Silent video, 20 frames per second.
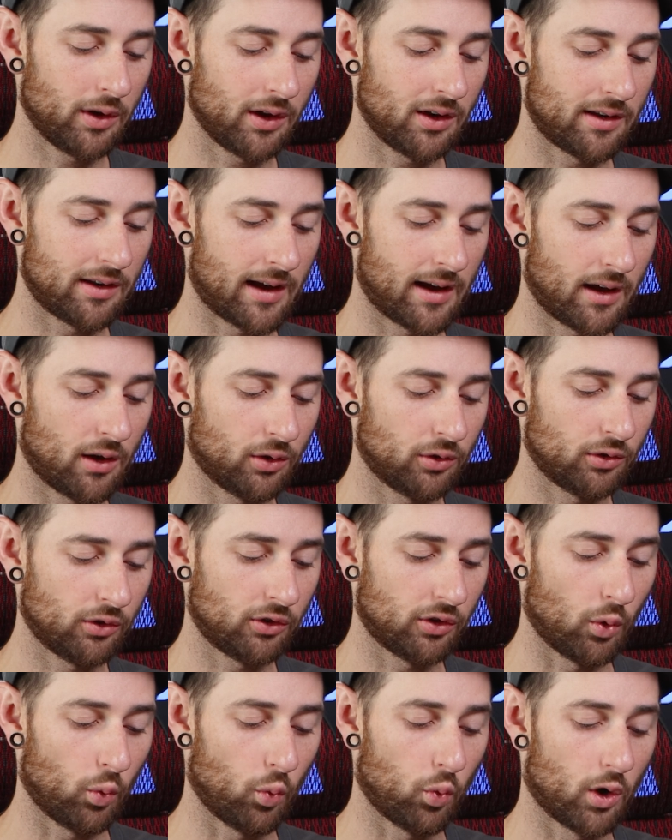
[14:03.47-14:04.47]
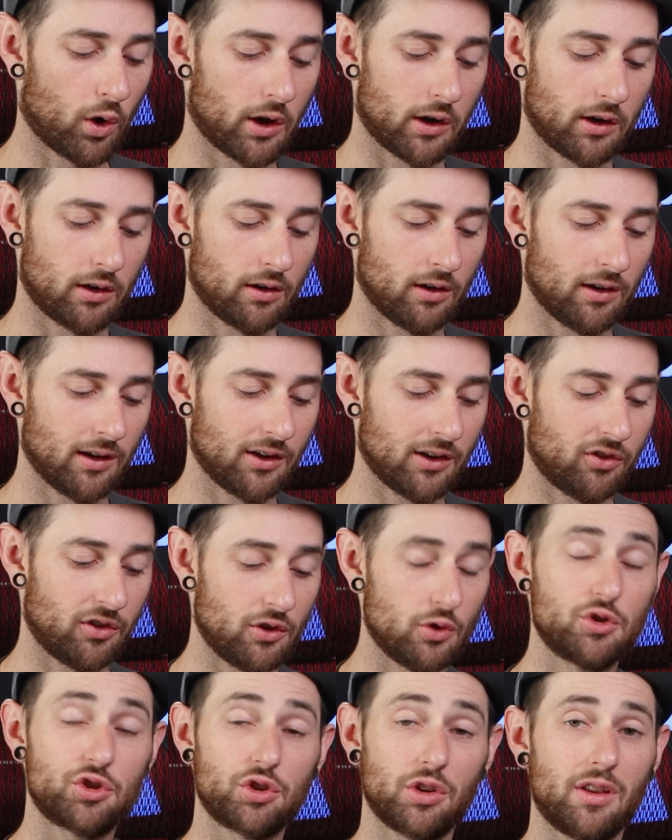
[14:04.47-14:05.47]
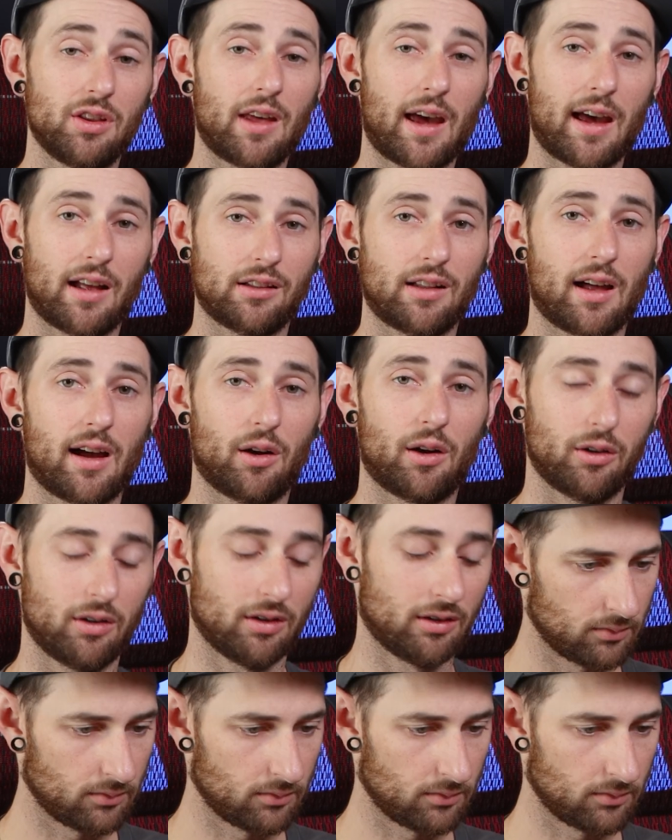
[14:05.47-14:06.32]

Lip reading: way down to 1. It's usually that loud.